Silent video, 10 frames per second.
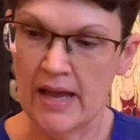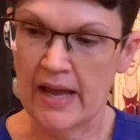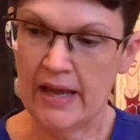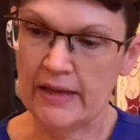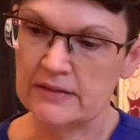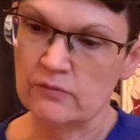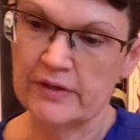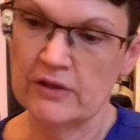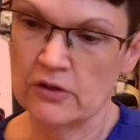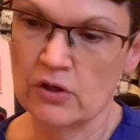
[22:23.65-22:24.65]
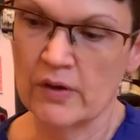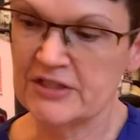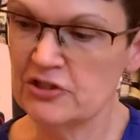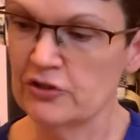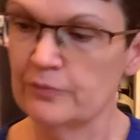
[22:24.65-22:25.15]
And we are
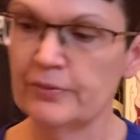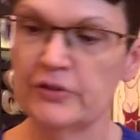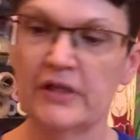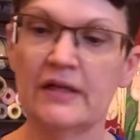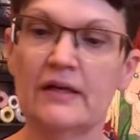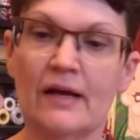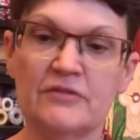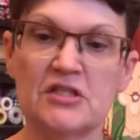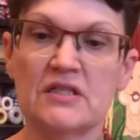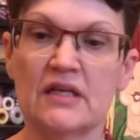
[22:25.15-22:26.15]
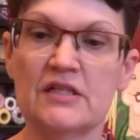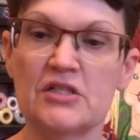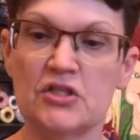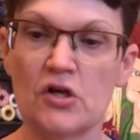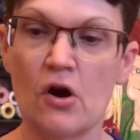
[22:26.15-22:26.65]
going to put, I'm just going to
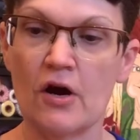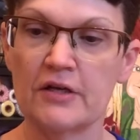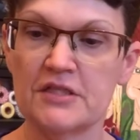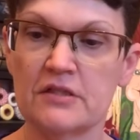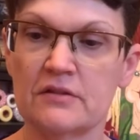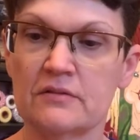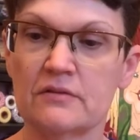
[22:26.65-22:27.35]
start,